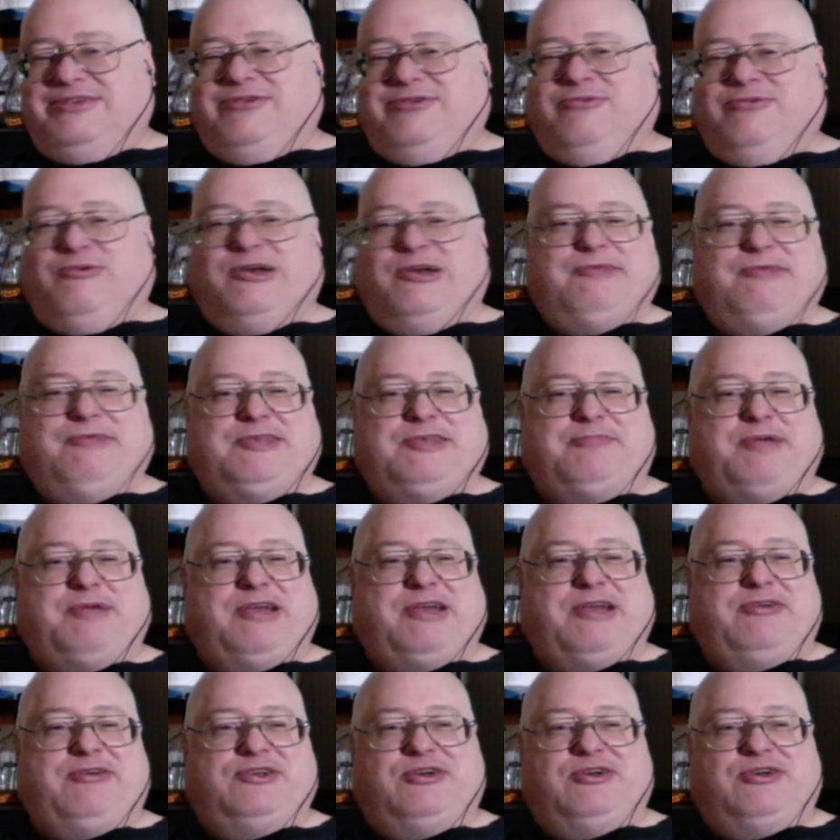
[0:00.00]
One of his
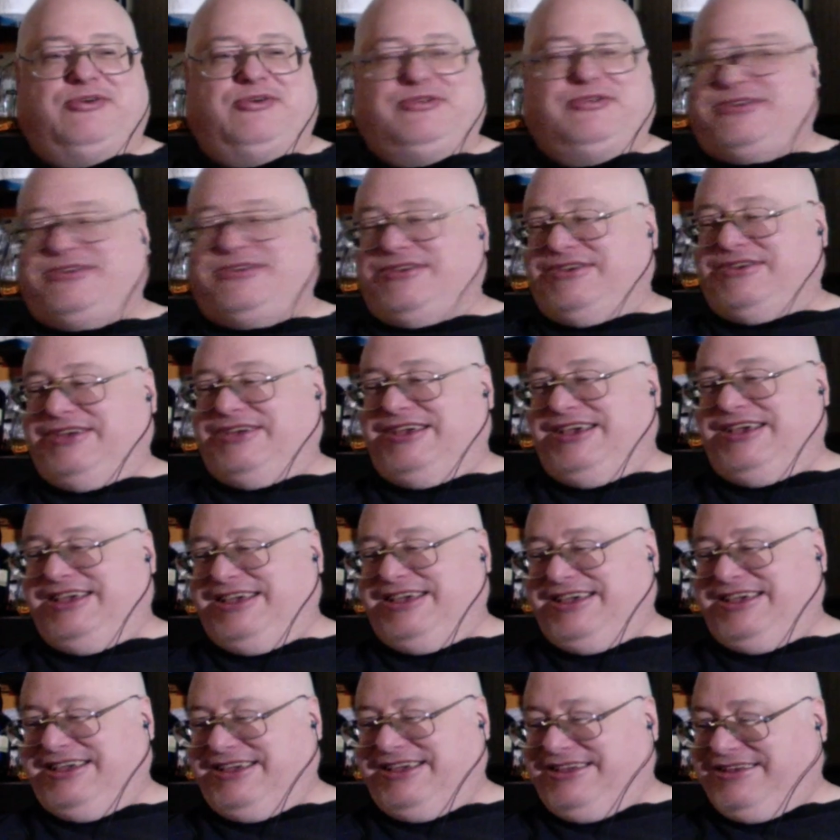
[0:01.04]
better jokes.
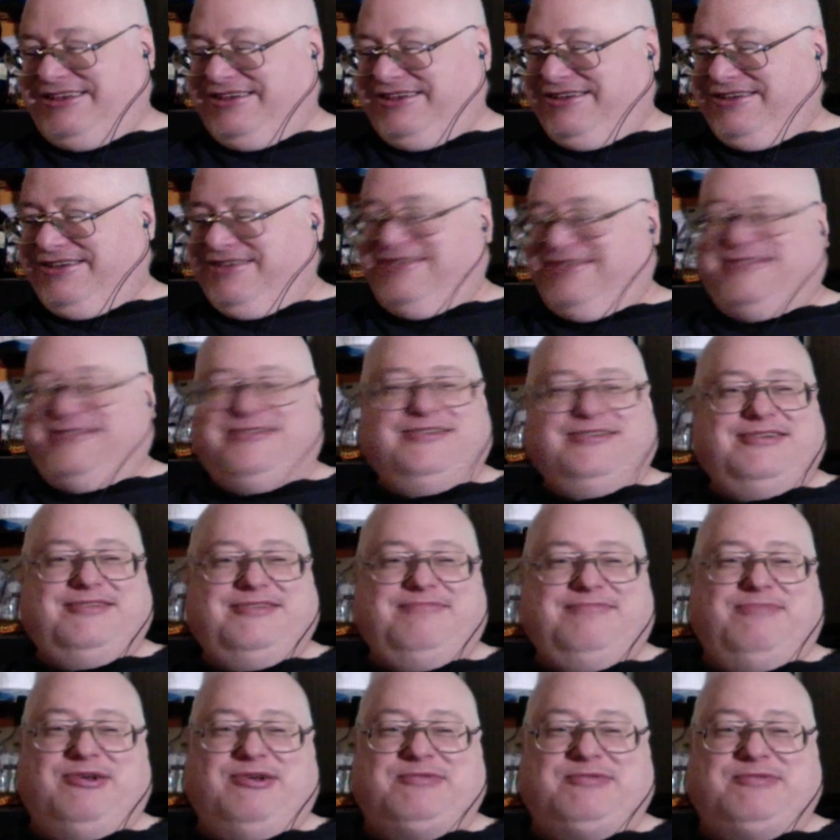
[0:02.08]

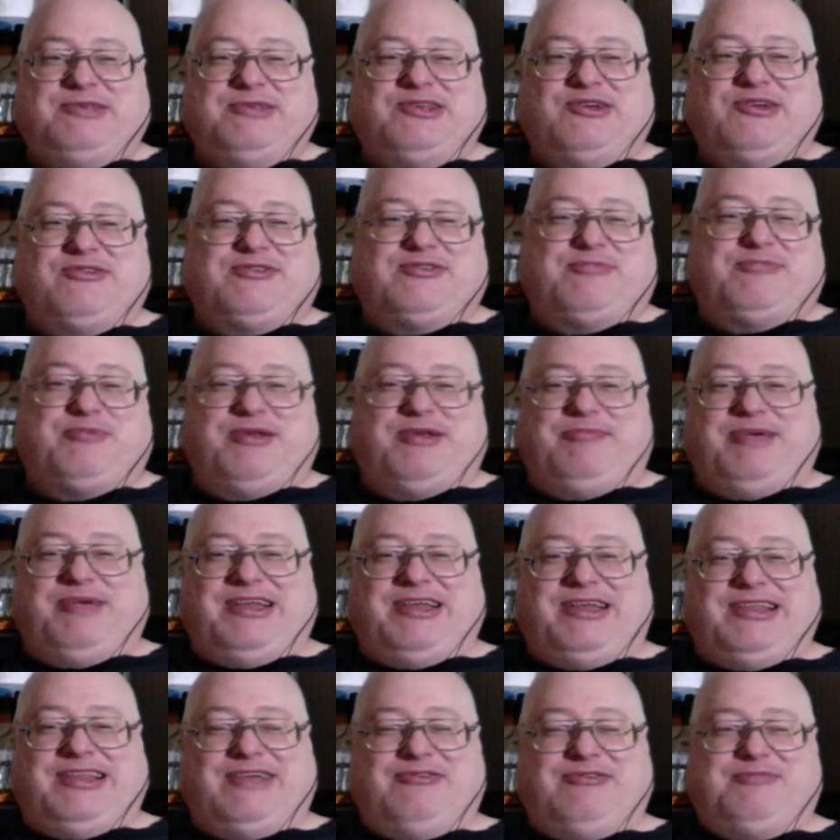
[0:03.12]
Most of his jokes are pretty
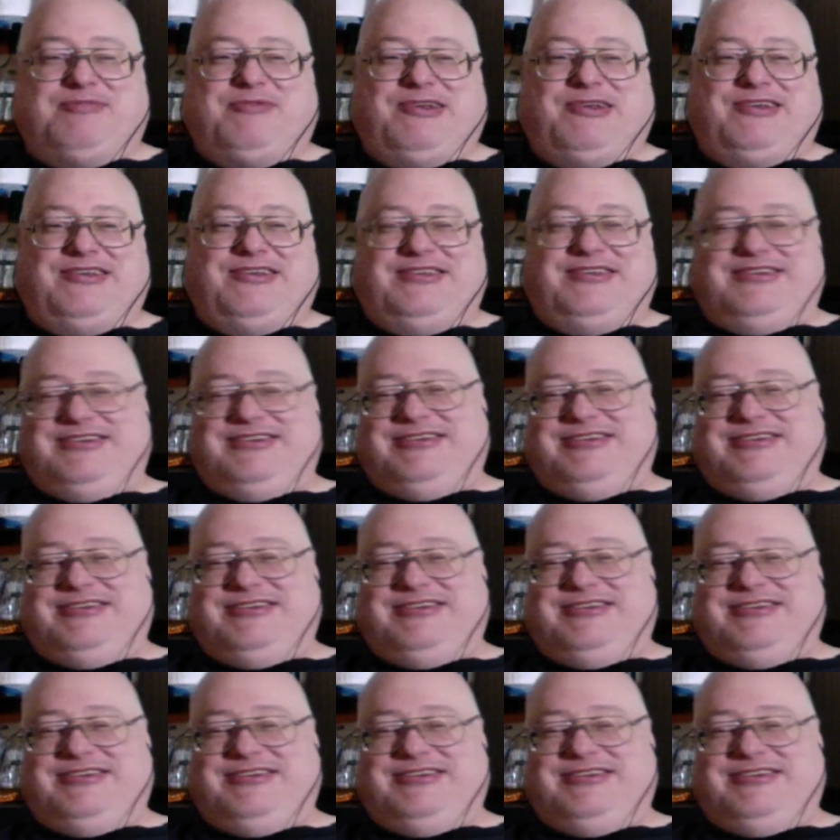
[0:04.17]
bad. That was pretty good.